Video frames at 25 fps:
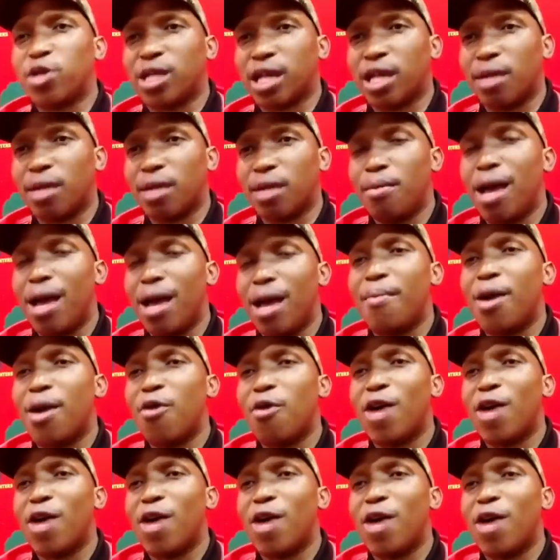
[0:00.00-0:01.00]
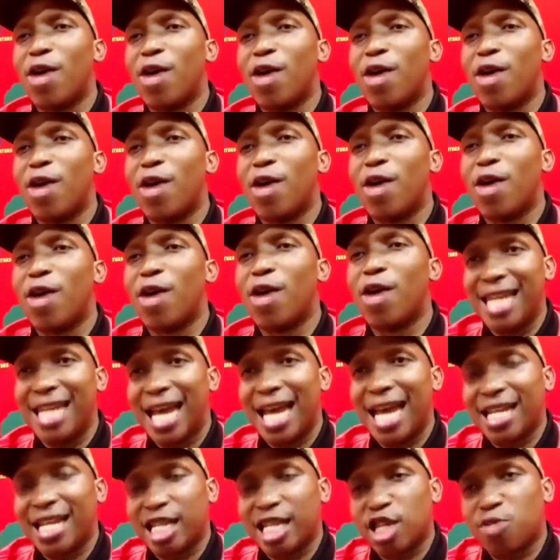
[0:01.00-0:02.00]
Yeah. Remember, we're the, third
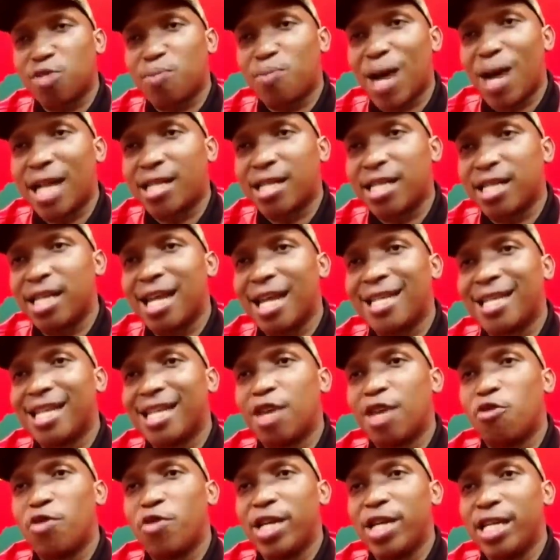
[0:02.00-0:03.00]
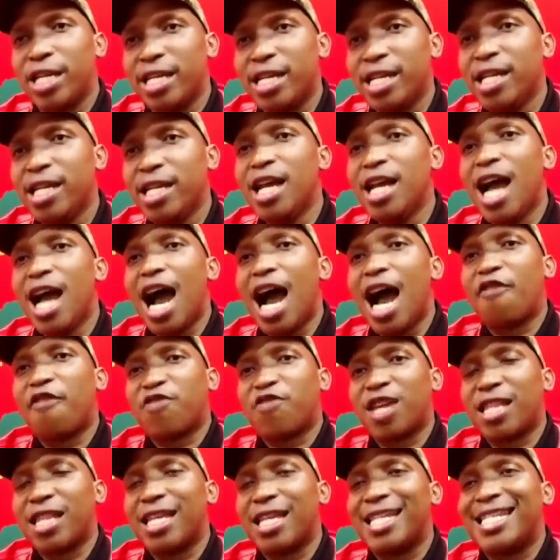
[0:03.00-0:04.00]
largest party in eThekwini right.
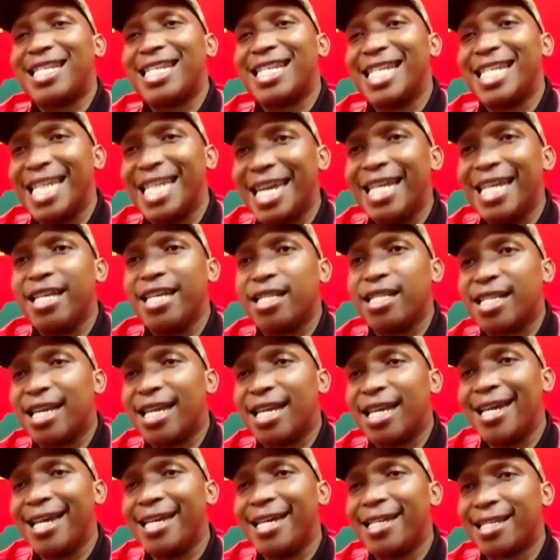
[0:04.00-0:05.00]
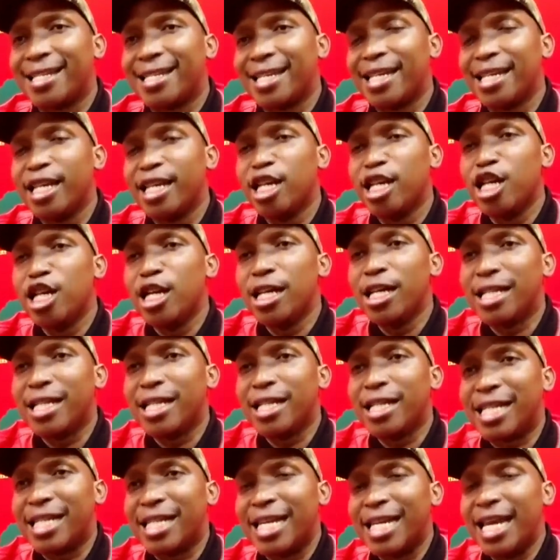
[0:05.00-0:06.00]
after the DAs, the ANC,
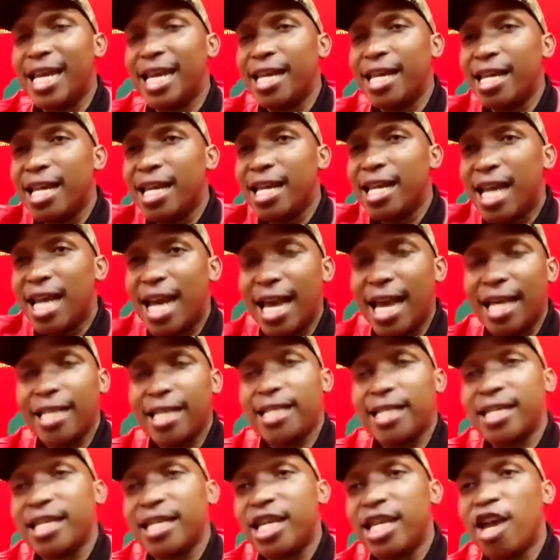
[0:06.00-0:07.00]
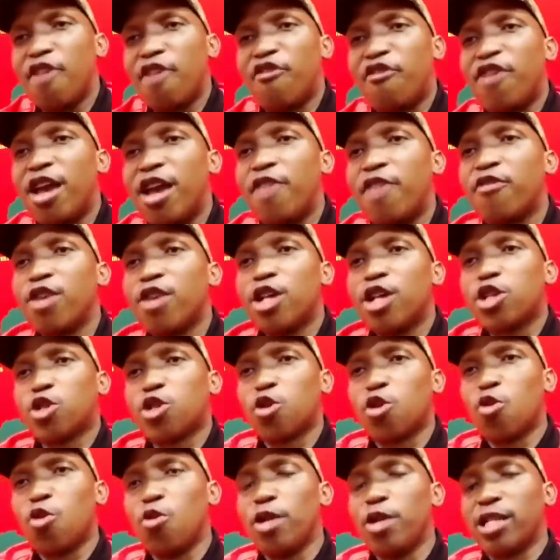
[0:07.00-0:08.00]
DA, and EFF. Yeah.
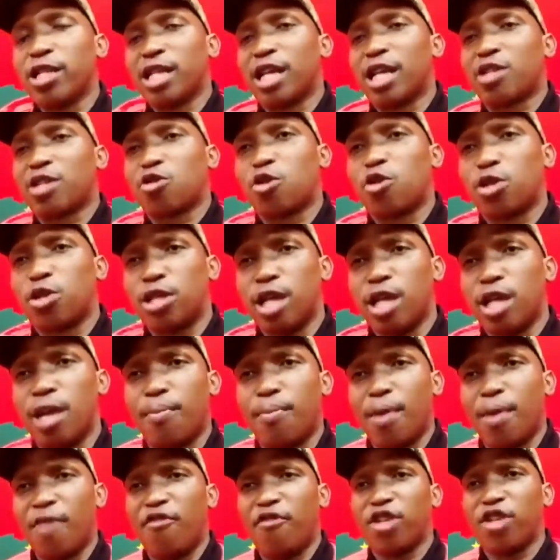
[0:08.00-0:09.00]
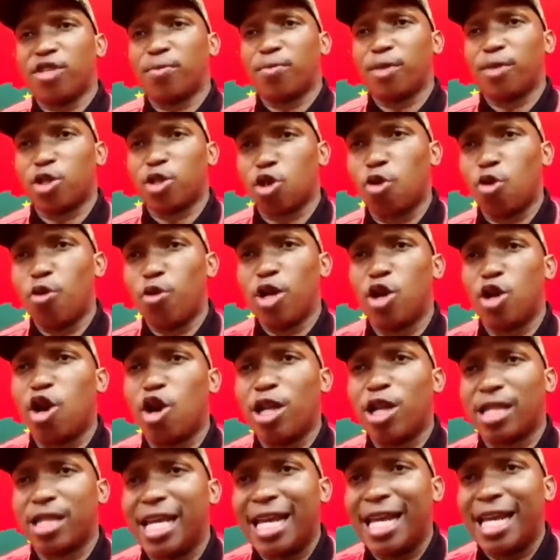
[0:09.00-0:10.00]
So we just got there by virtue. So we
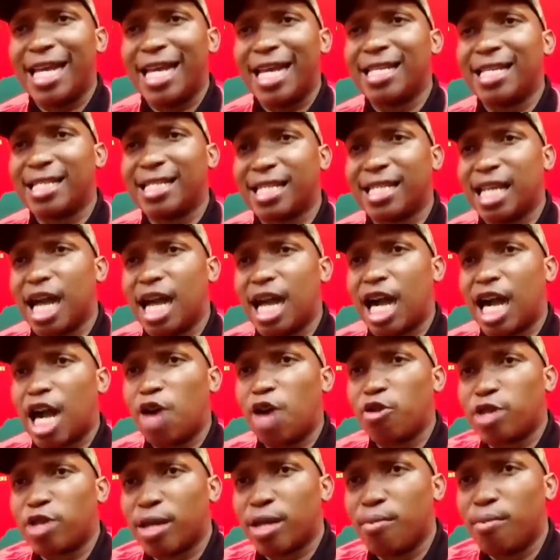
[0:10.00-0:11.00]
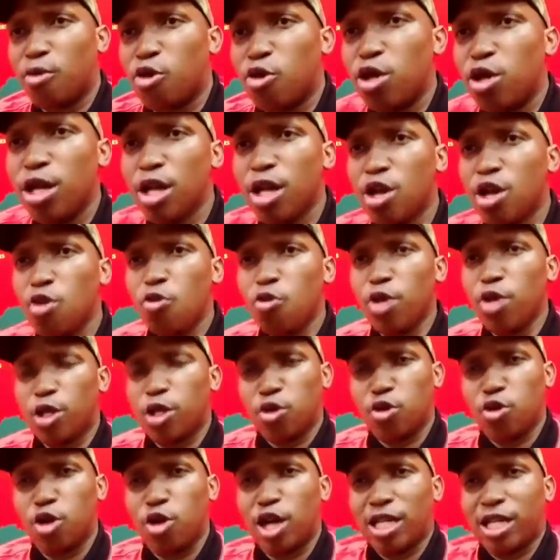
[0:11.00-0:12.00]
hold the ANC accountable. We
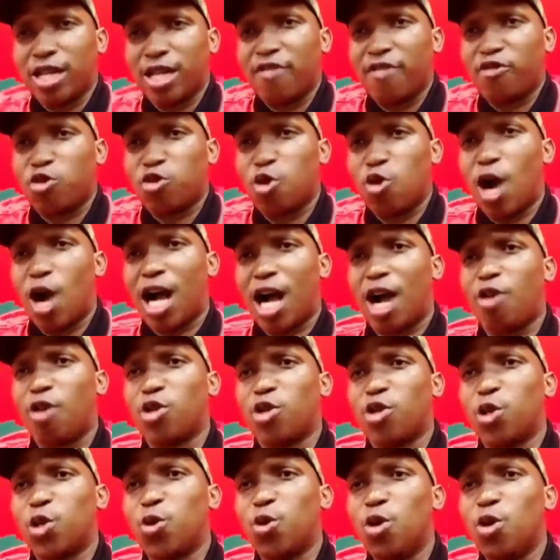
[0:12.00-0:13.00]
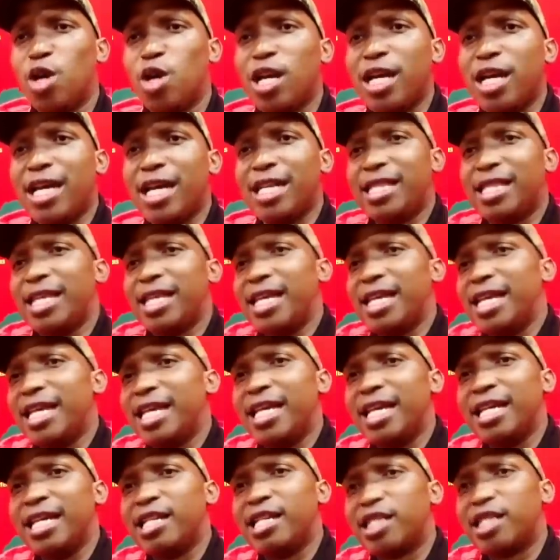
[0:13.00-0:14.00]
do not have to account to the
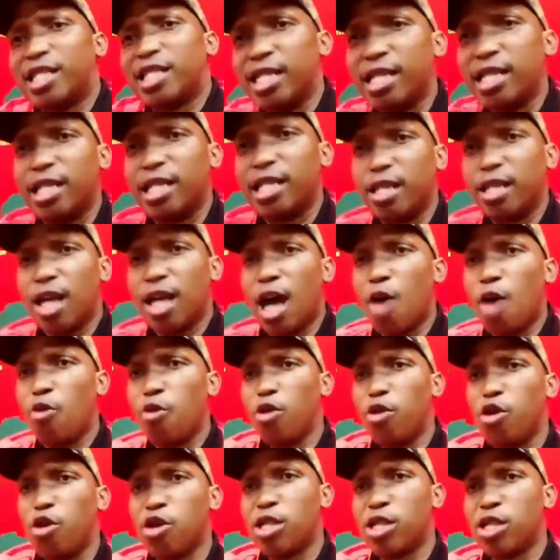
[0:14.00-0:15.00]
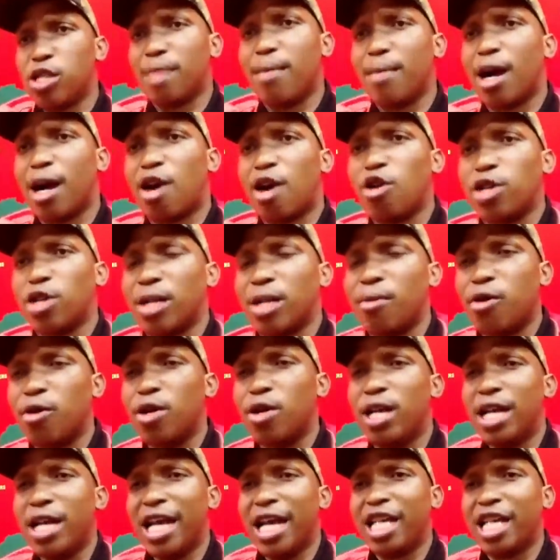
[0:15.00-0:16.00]
ANC, right. how we hold them accountable,
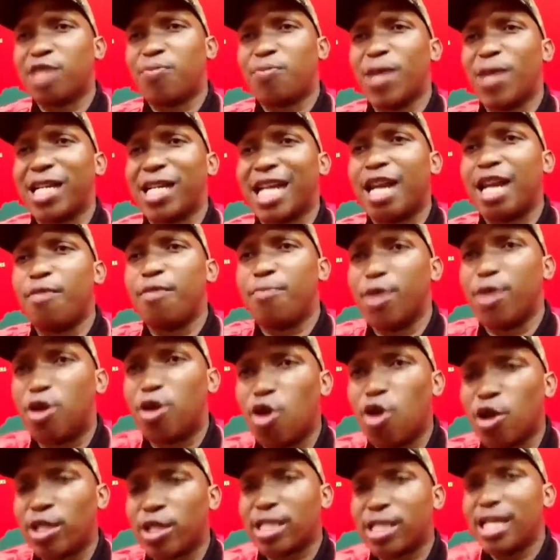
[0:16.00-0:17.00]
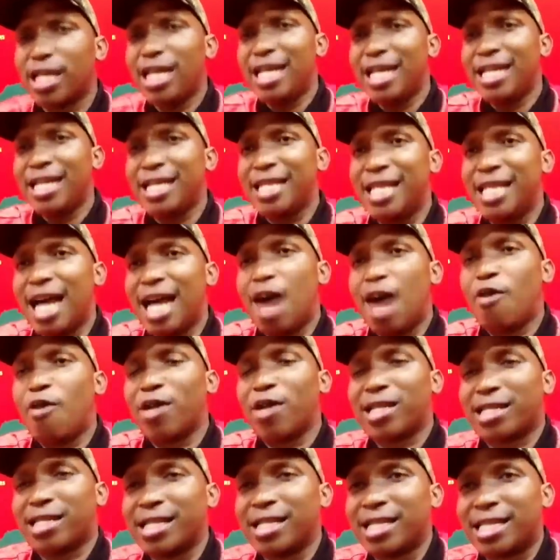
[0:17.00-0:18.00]
yeah. especially because our
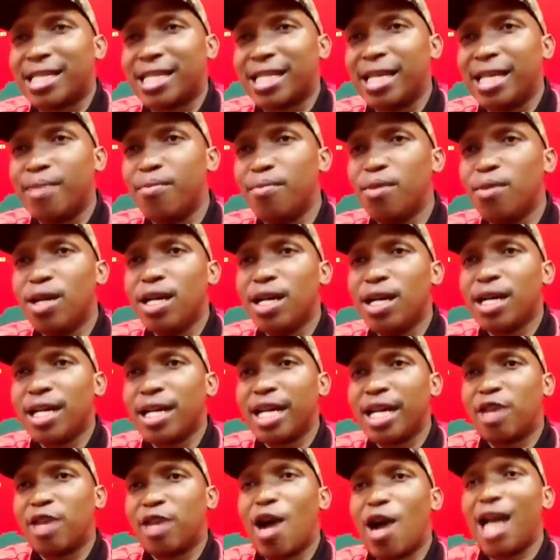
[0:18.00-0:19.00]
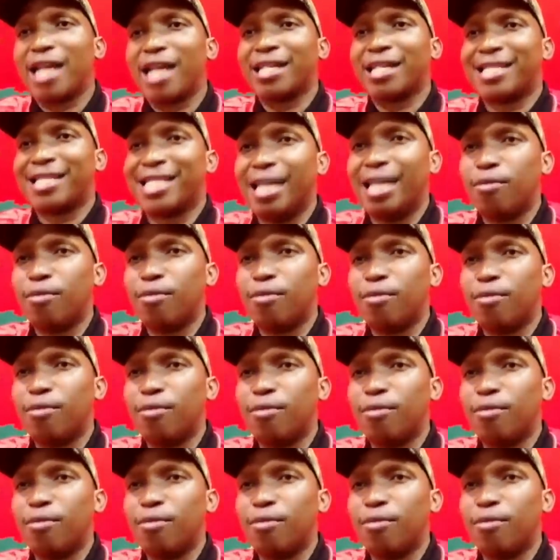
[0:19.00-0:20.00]
system requires them to
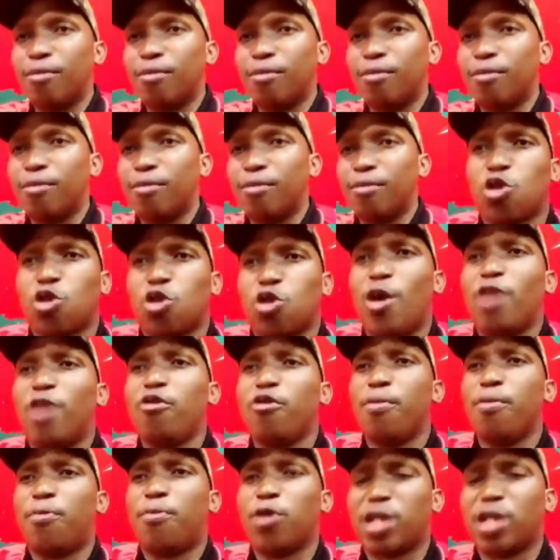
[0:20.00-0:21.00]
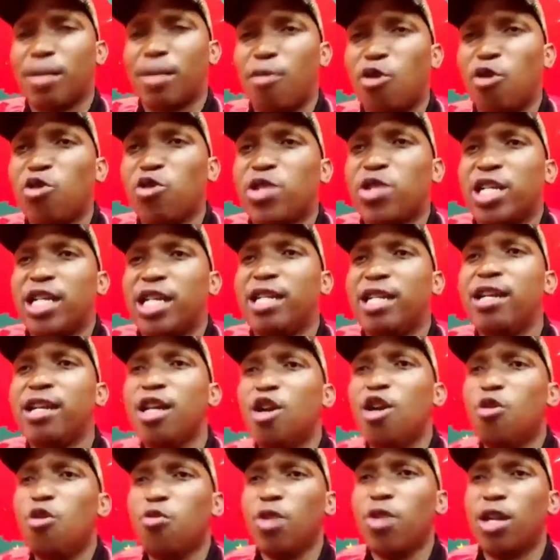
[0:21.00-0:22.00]
support us. So when we put a motion,
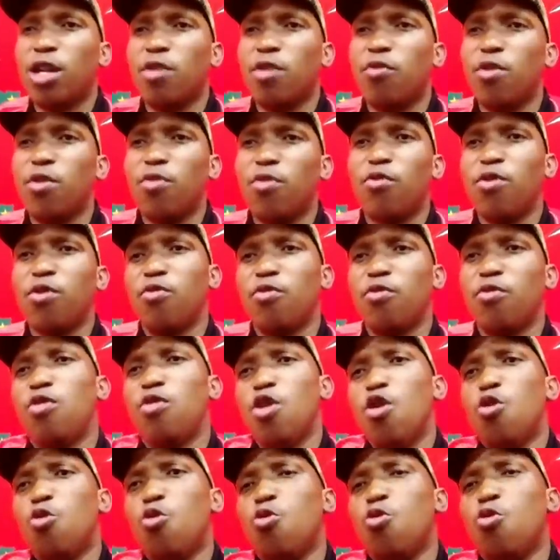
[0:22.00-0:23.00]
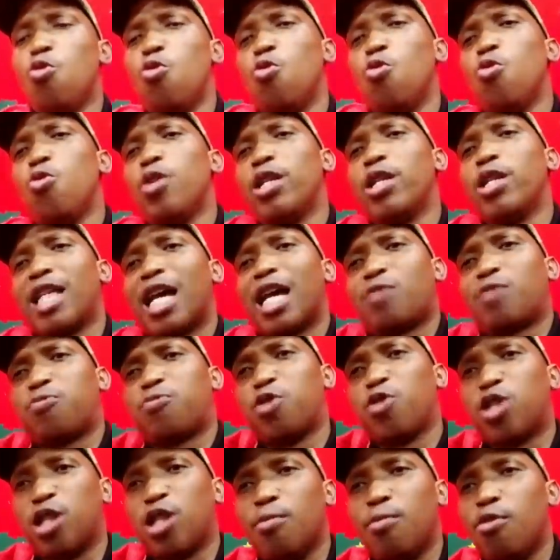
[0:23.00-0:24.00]
we, we, we just
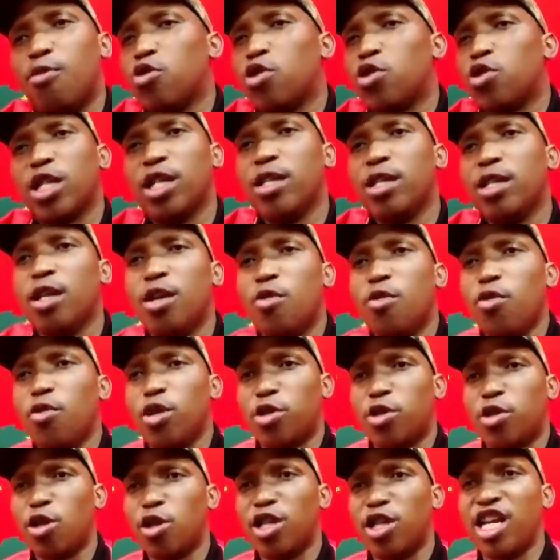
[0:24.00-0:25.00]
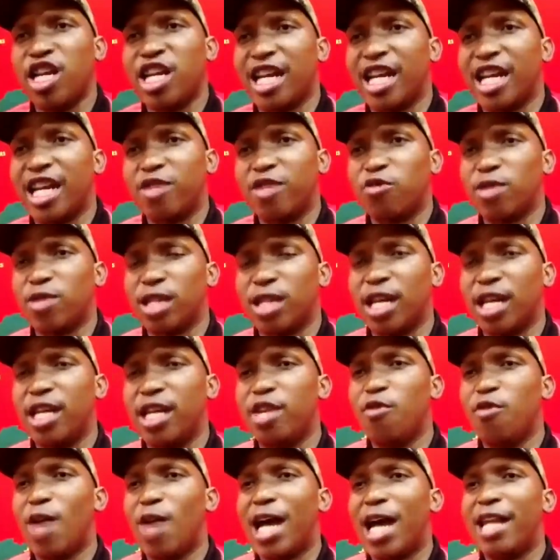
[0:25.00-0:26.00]
put a motion. Yeah. We don't engage with
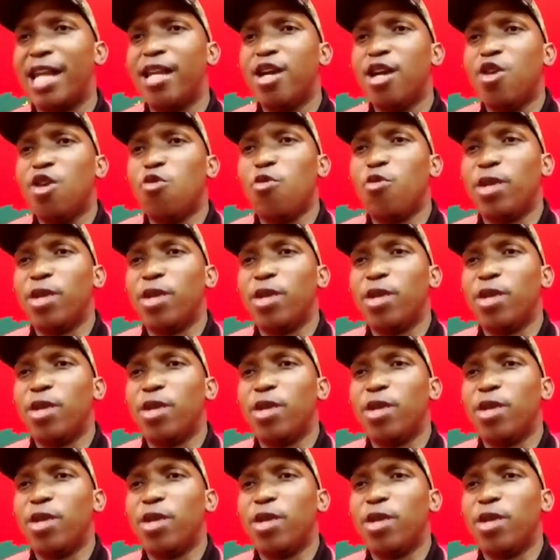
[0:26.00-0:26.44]
anyone. Right.